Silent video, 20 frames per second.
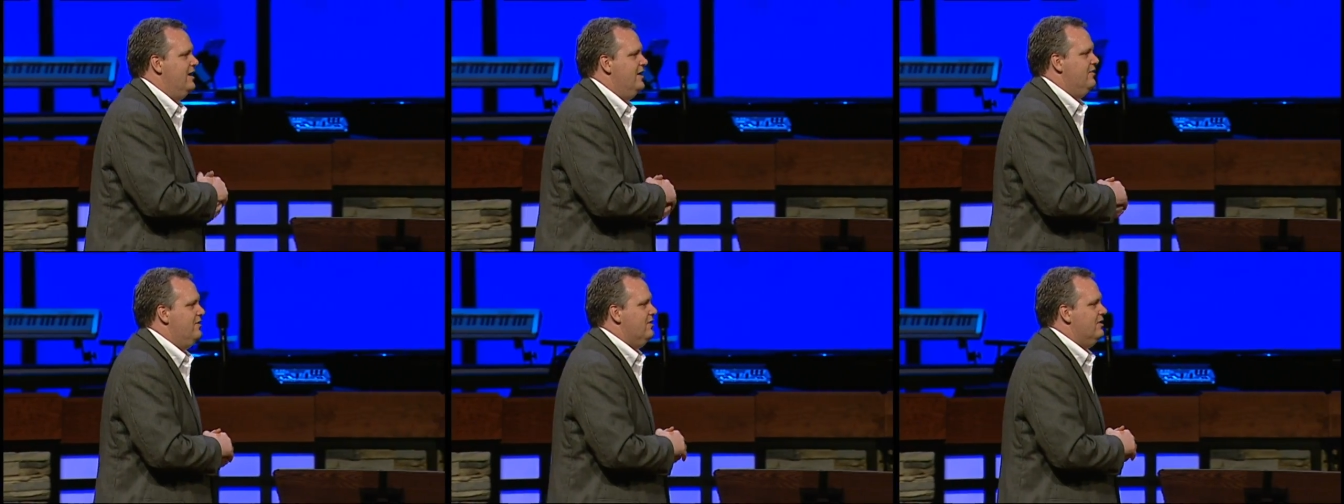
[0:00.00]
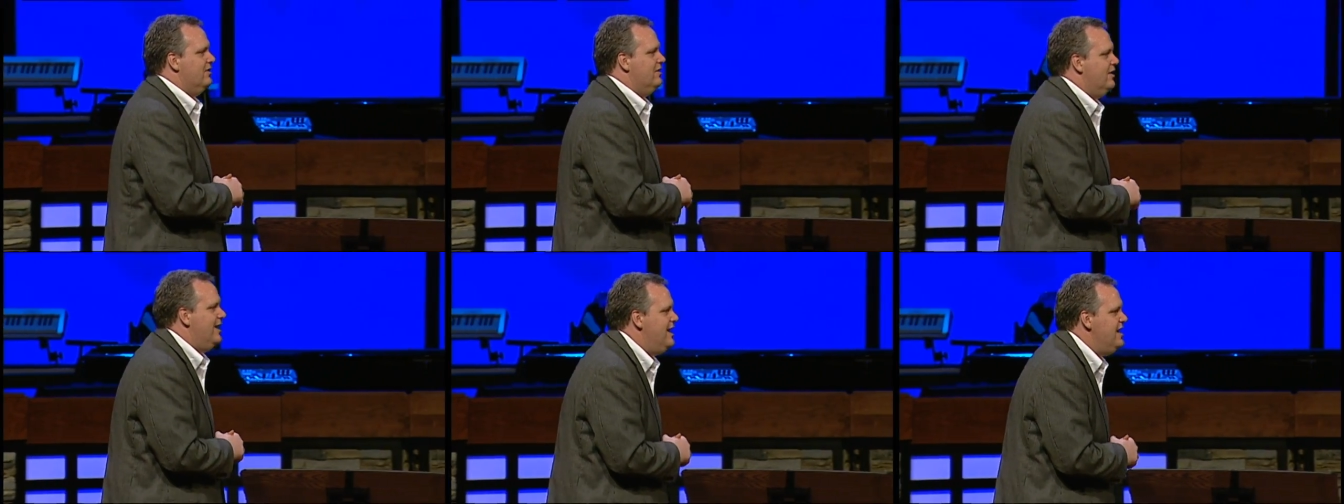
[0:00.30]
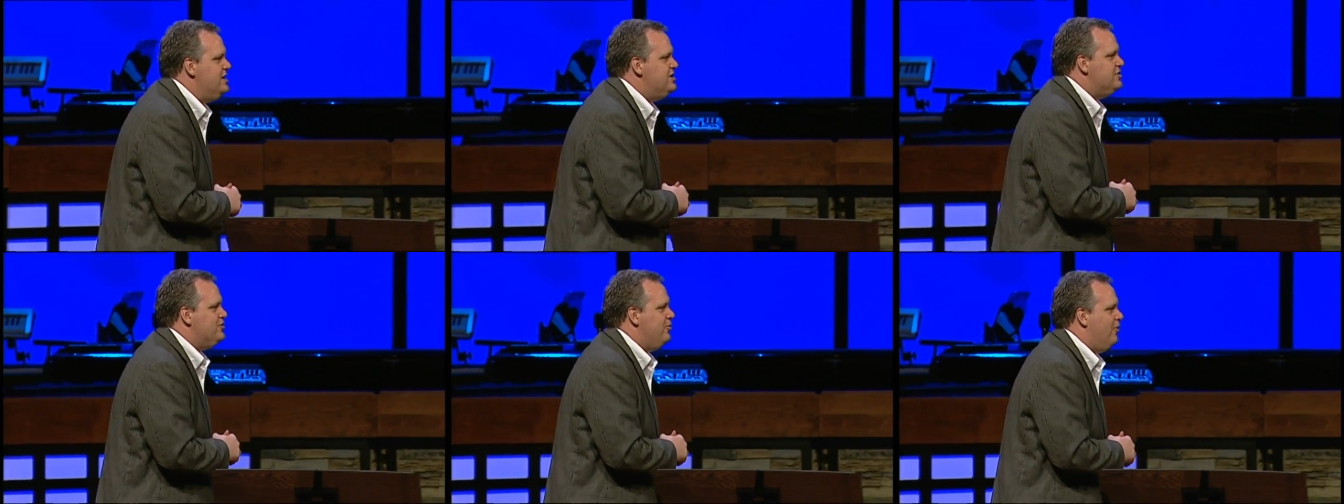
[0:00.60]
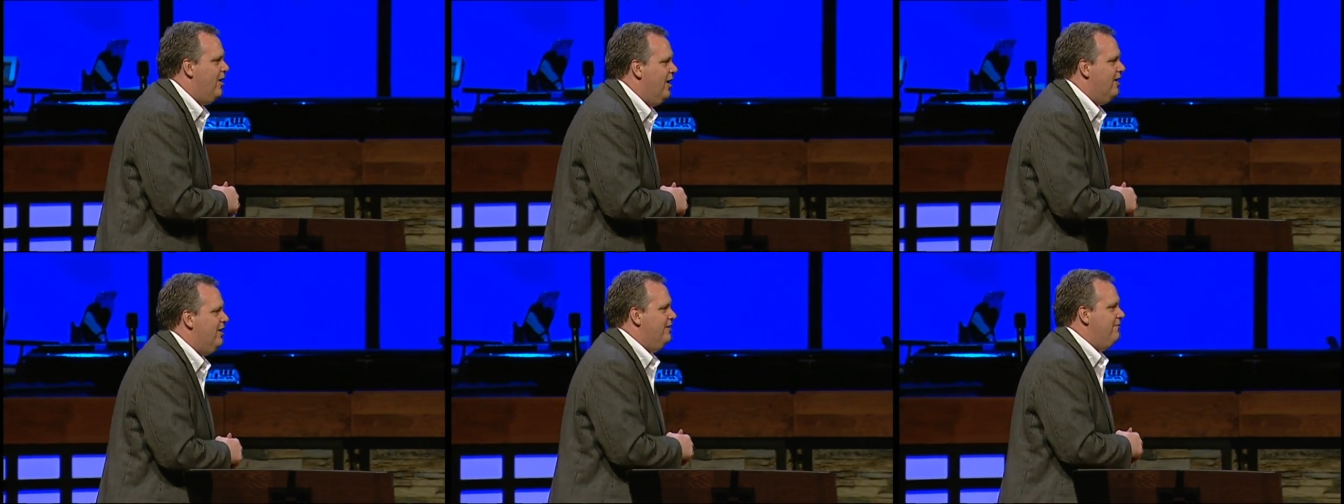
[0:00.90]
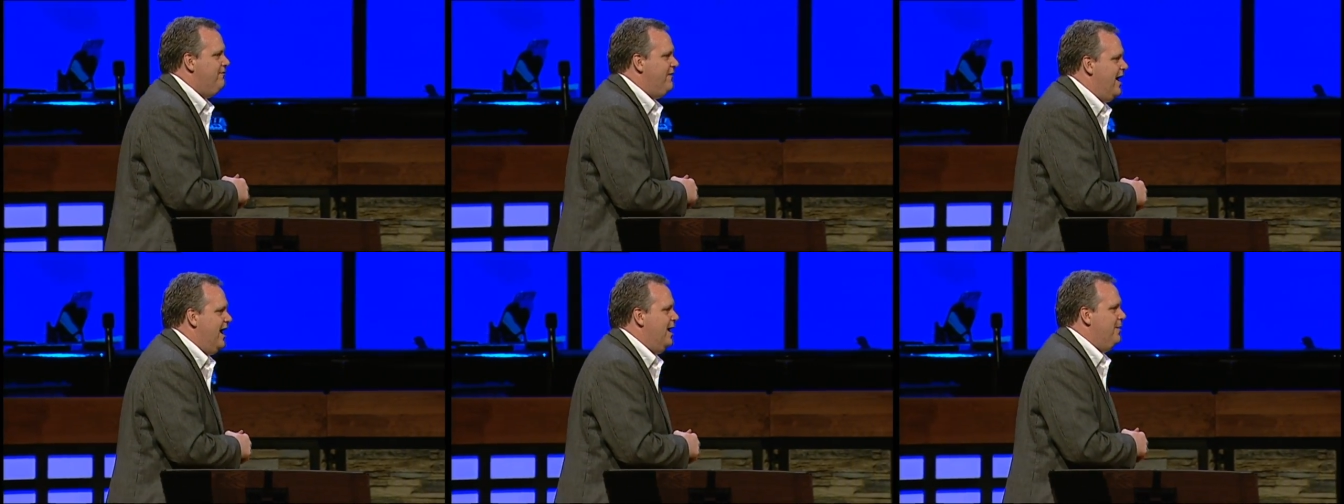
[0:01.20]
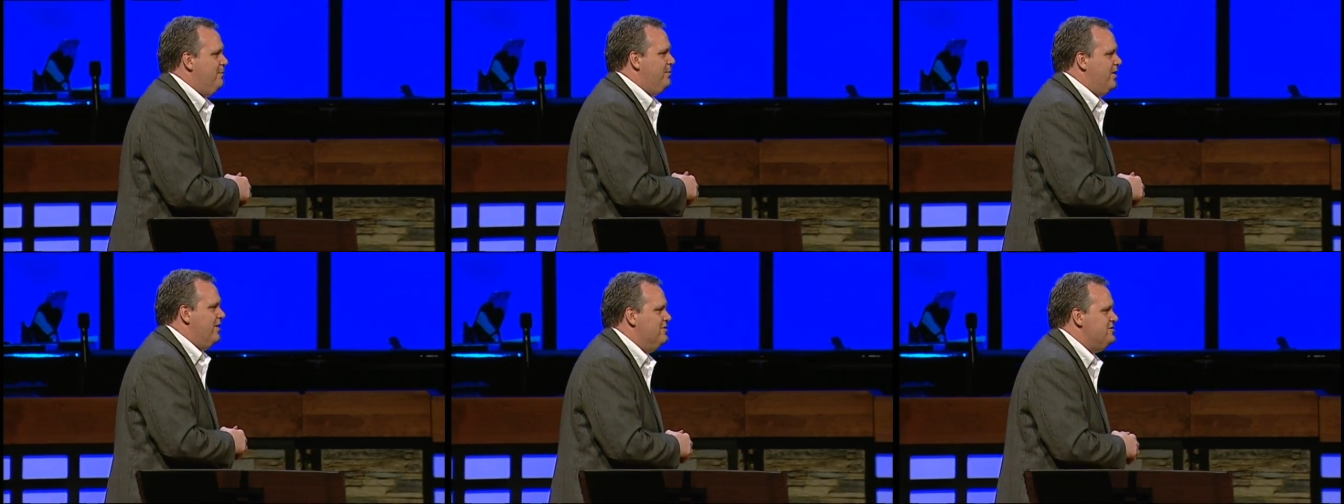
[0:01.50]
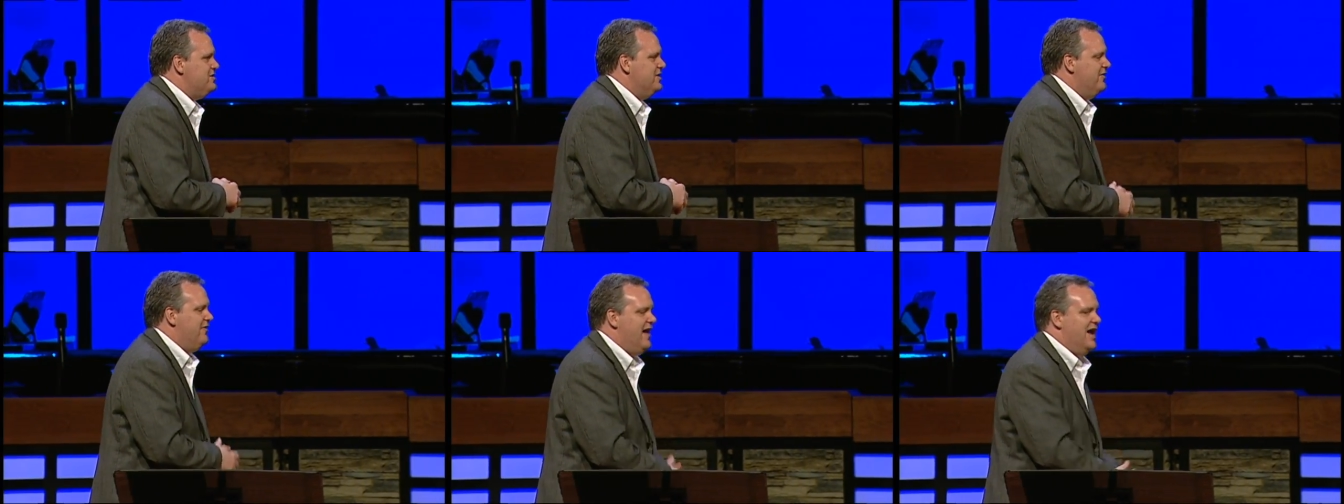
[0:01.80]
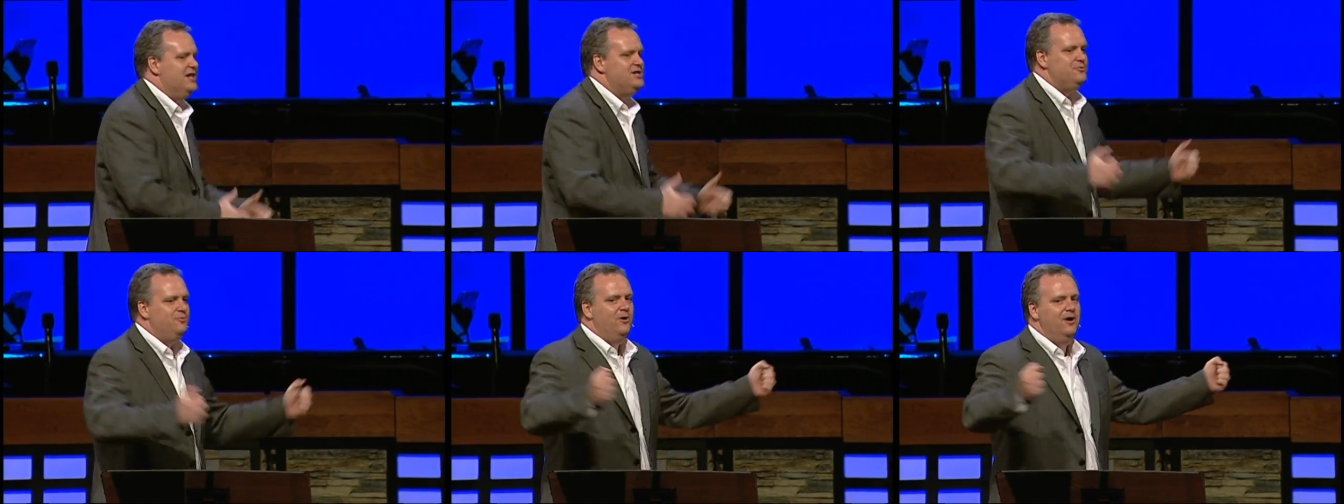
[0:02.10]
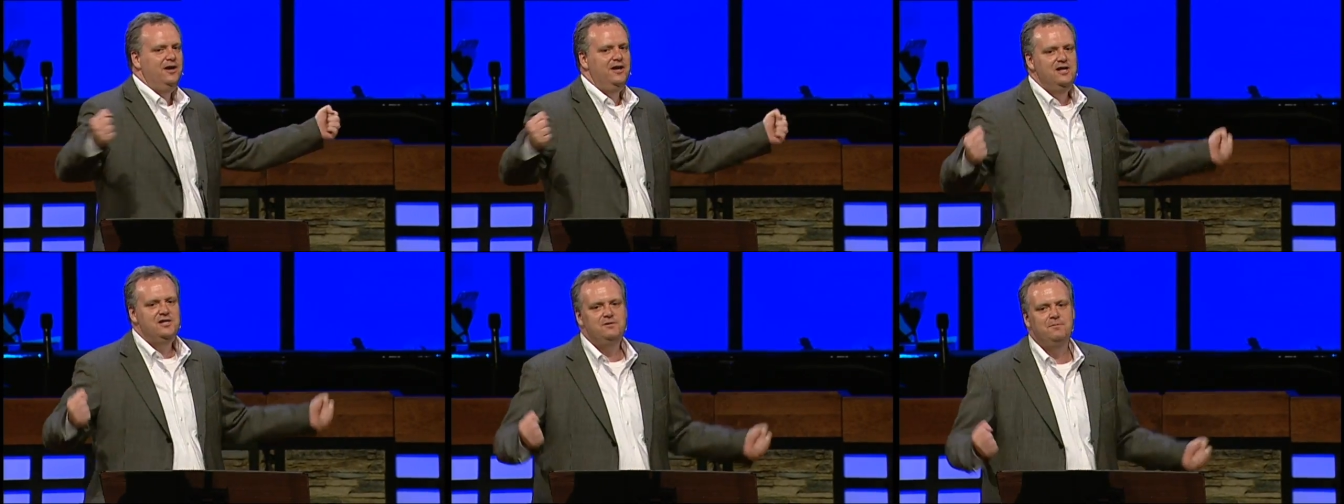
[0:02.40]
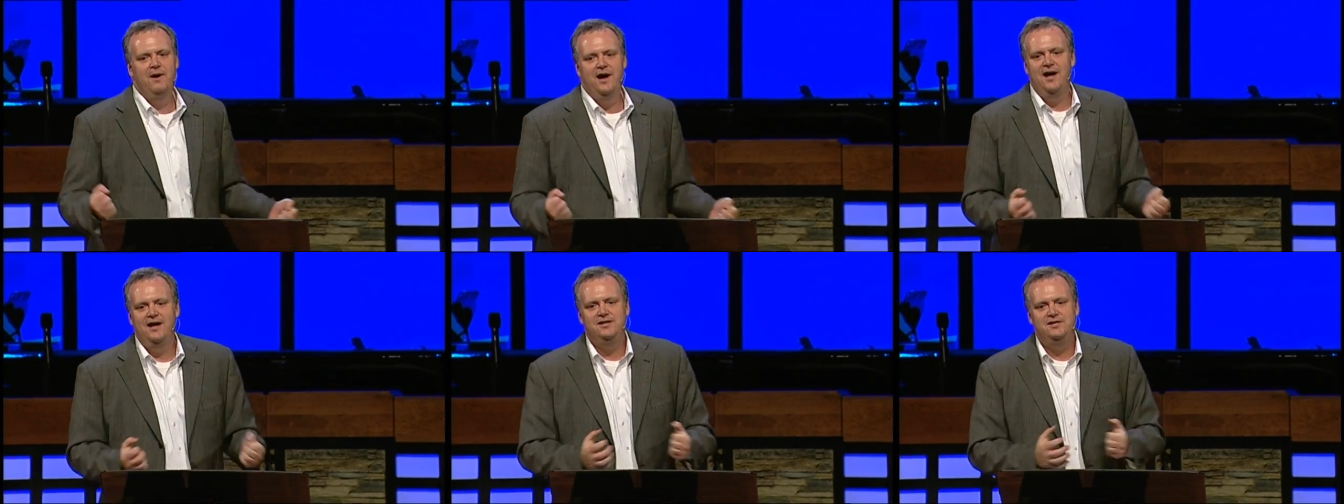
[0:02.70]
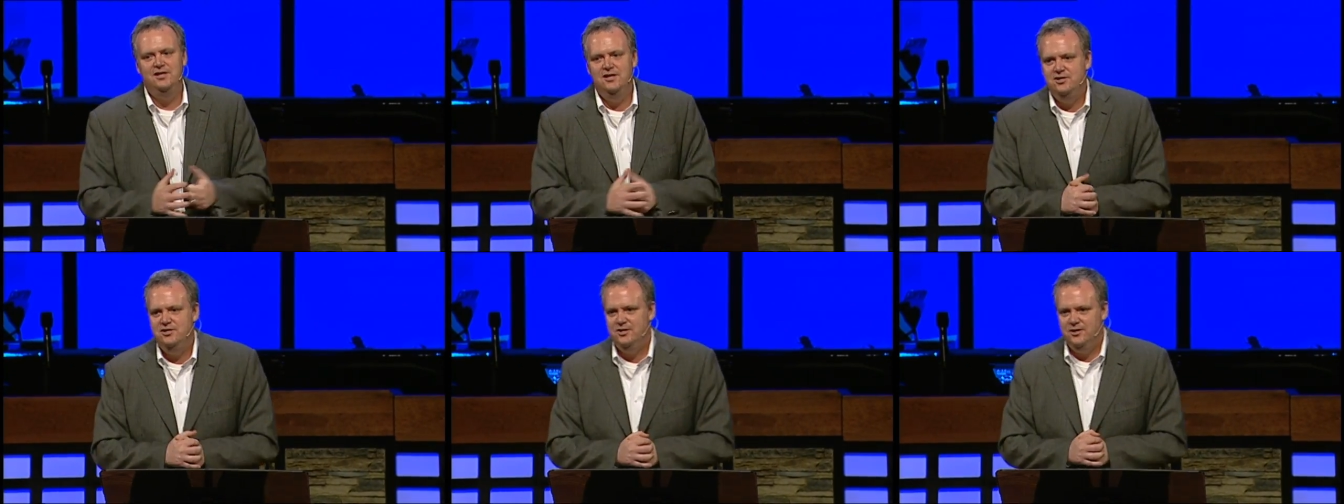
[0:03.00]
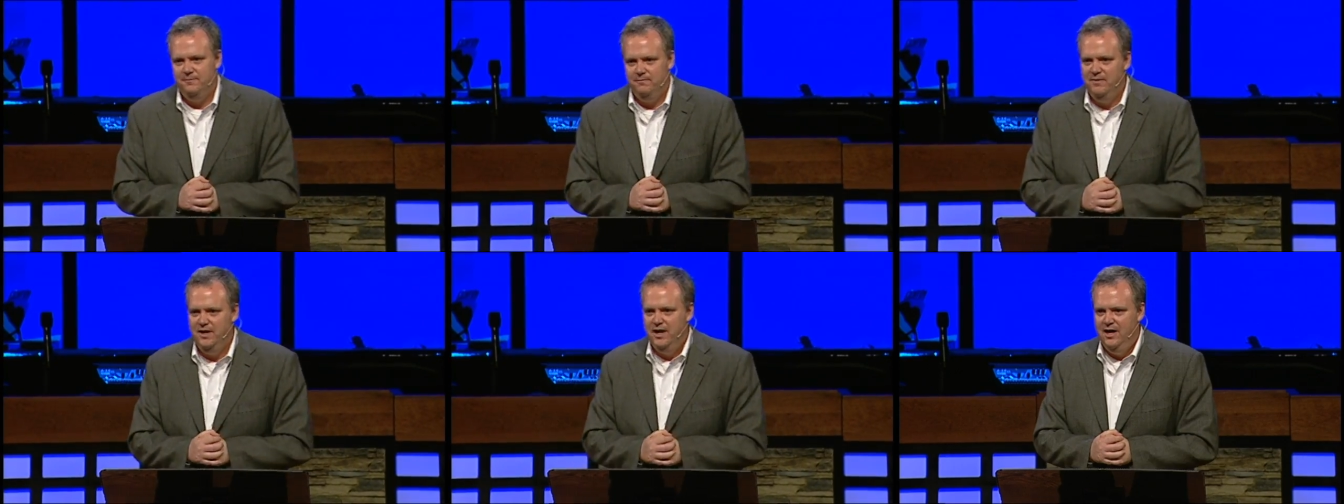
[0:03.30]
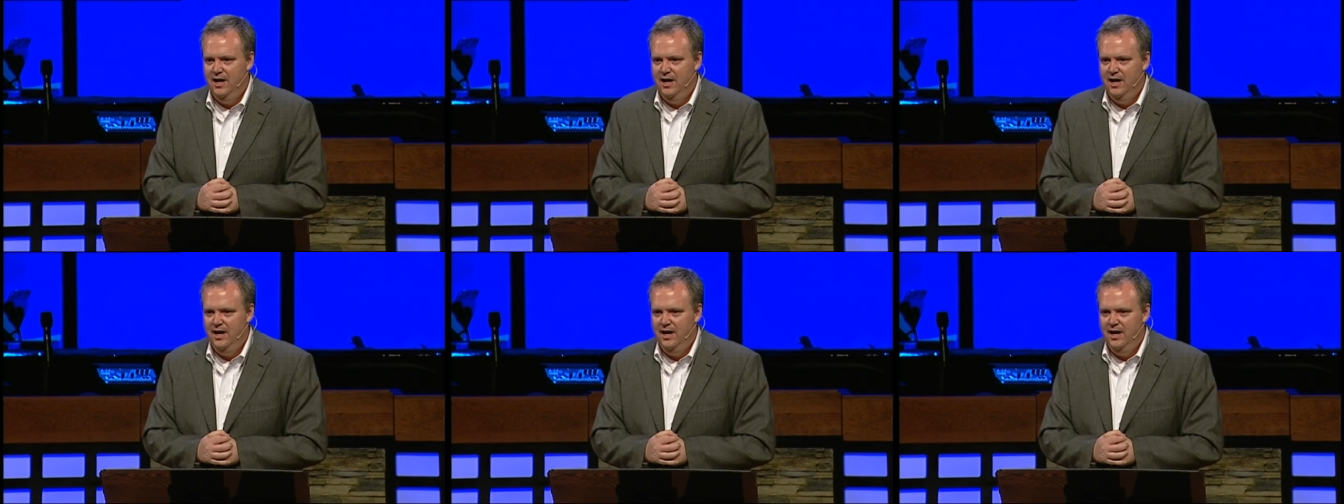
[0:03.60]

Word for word: the least qualified person? That's what gets my attention.